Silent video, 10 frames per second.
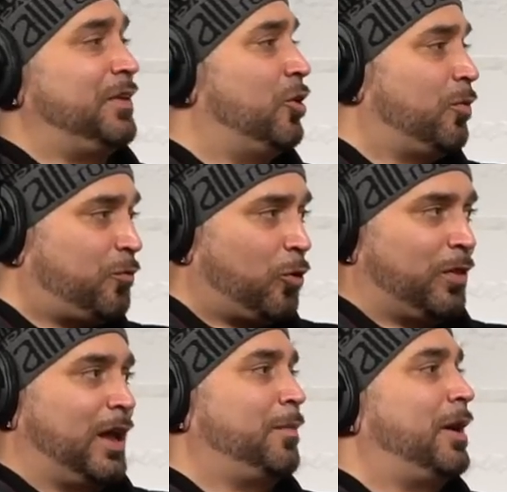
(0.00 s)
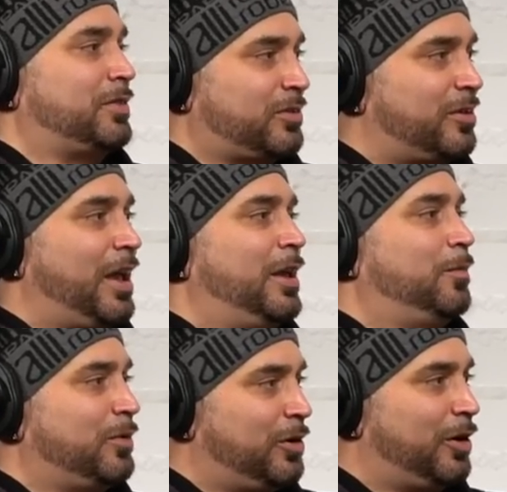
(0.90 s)
year before that, about the
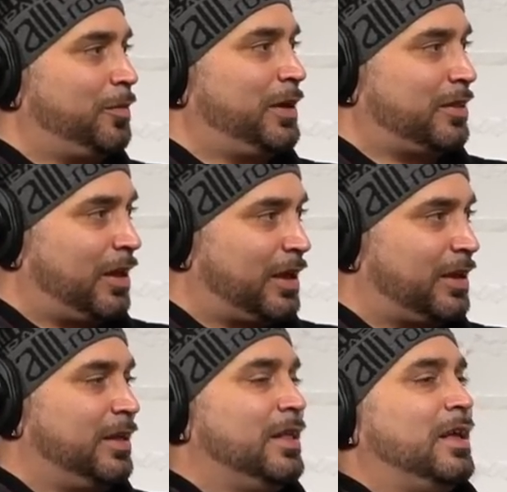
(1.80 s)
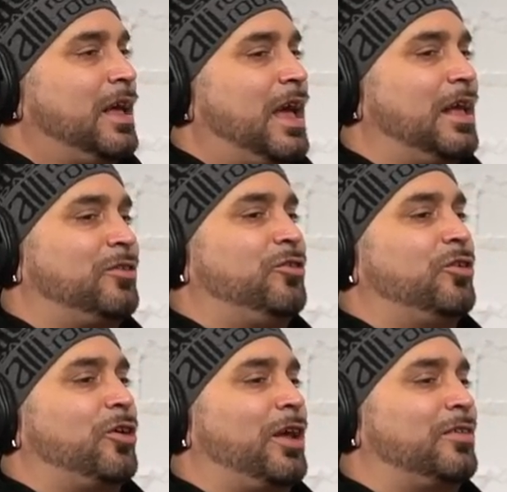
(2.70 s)
same, you know what I mean? Like,
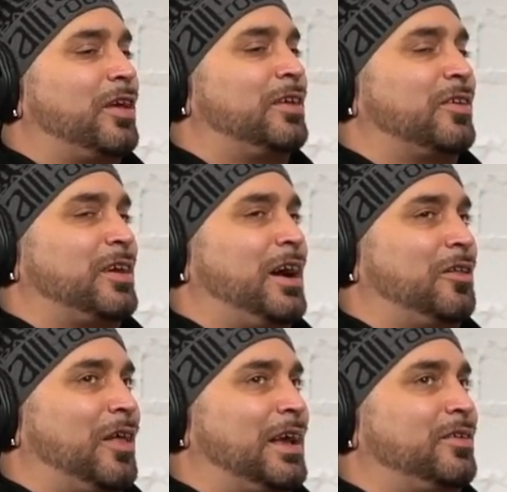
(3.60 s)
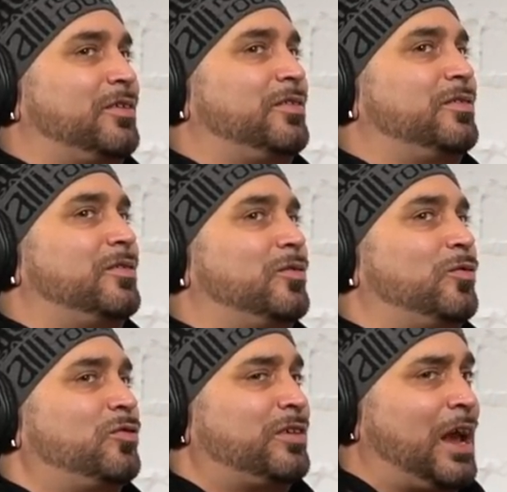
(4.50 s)
is it kind of like
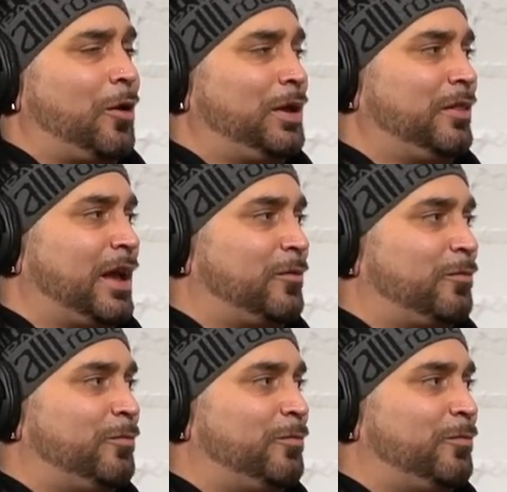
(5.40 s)
scary? Like